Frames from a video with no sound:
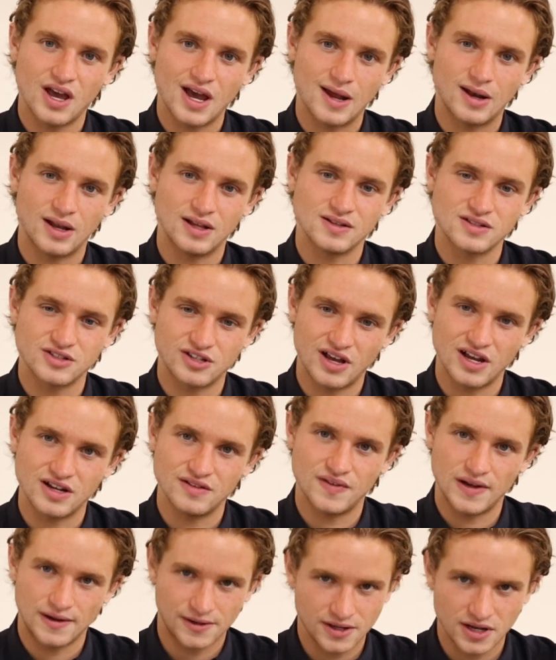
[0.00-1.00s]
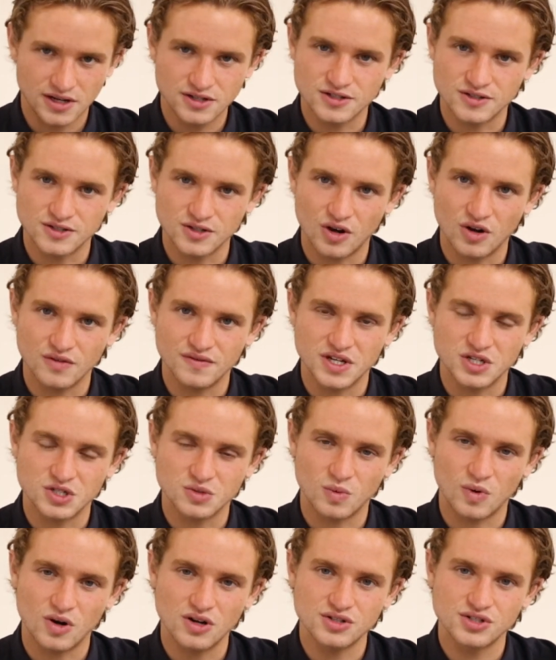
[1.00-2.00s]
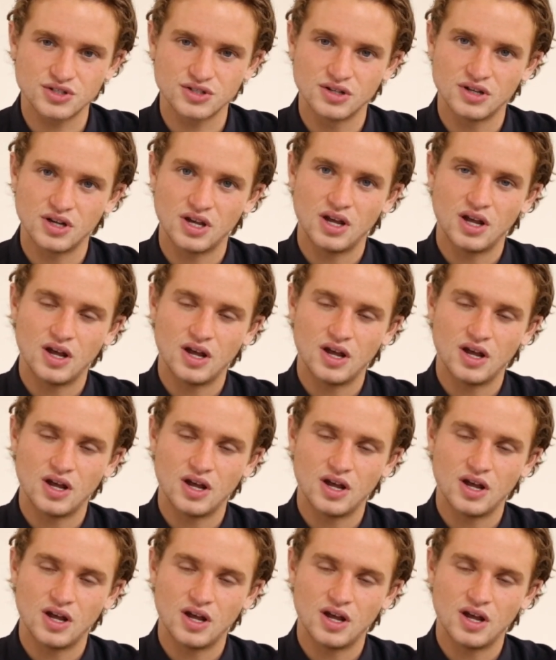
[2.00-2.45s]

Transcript: and then slight variations of each watch.